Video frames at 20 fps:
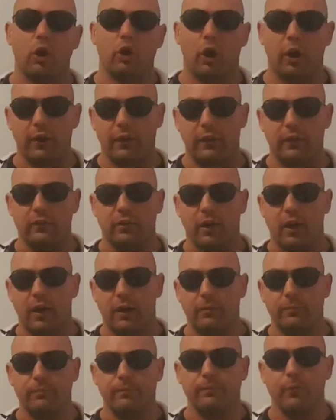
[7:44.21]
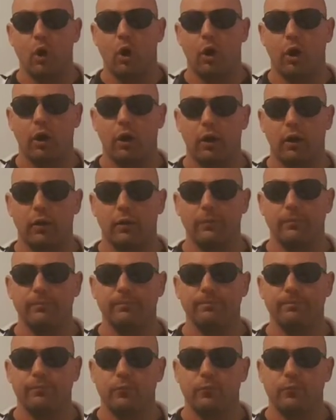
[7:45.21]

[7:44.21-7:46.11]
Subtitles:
a lot of the time, are